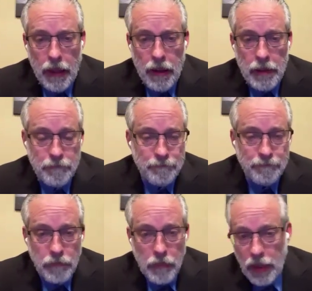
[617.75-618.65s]

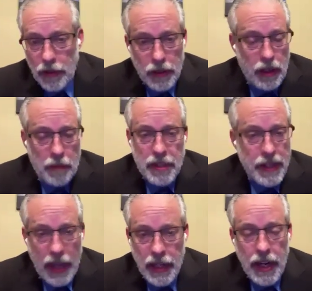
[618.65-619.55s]
up
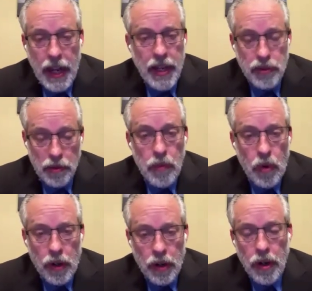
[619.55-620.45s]
to 90 days or
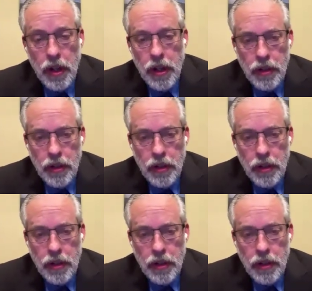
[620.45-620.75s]
more